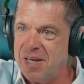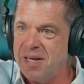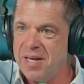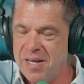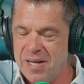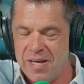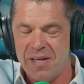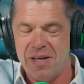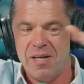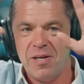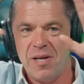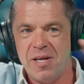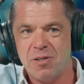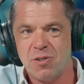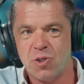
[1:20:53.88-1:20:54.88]

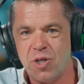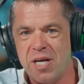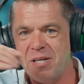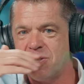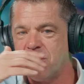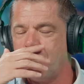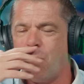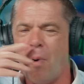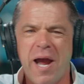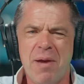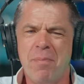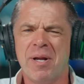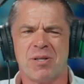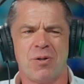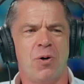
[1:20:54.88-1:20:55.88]
is changing. Why
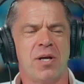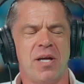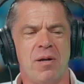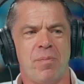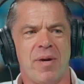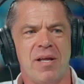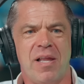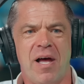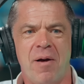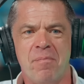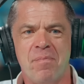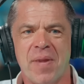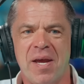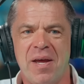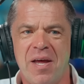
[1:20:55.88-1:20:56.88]
am I talking about that?
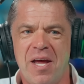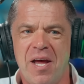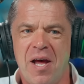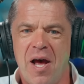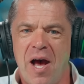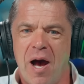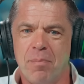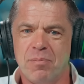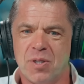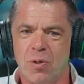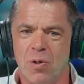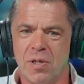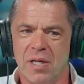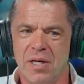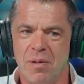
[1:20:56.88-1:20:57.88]
I'm
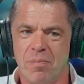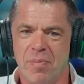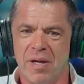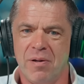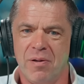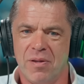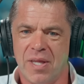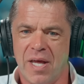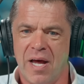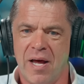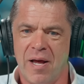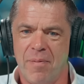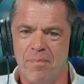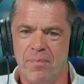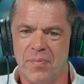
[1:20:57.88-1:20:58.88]
talking about
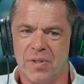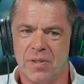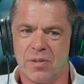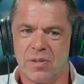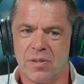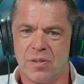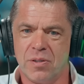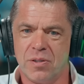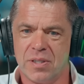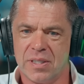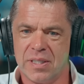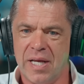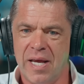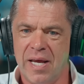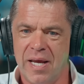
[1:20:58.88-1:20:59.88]
that to
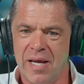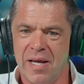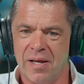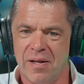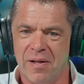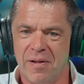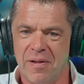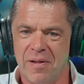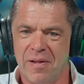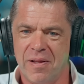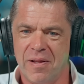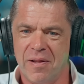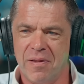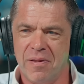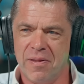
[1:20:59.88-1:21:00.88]
say
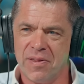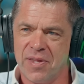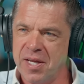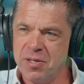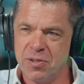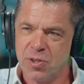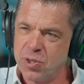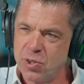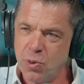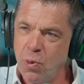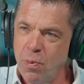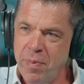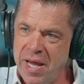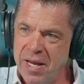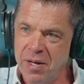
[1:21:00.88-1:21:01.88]
that in so
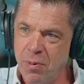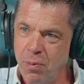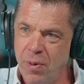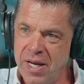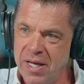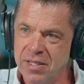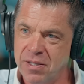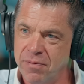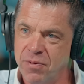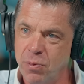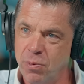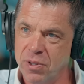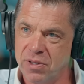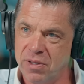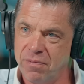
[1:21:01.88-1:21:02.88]
many ways, if you
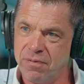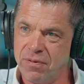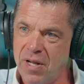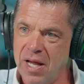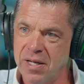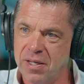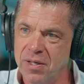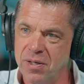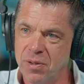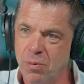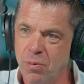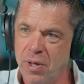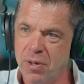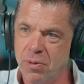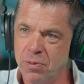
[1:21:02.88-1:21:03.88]
were to flatten the
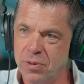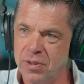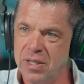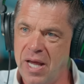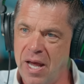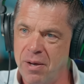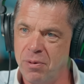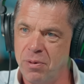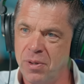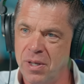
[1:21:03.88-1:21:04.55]
world now,